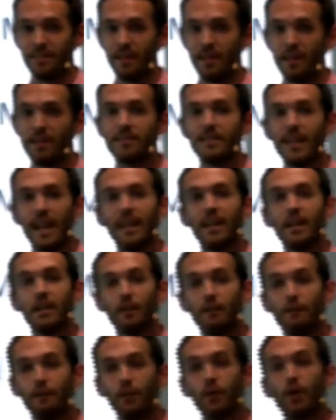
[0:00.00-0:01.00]
standing at the
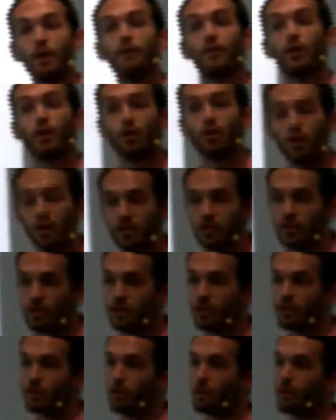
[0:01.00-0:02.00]
foot of the Christian
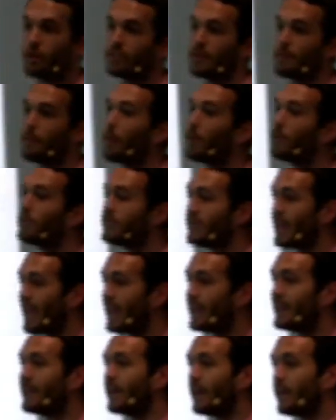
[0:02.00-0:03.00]
door as opposed to
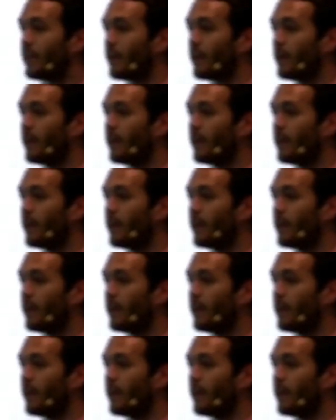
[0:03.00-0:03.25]
any other,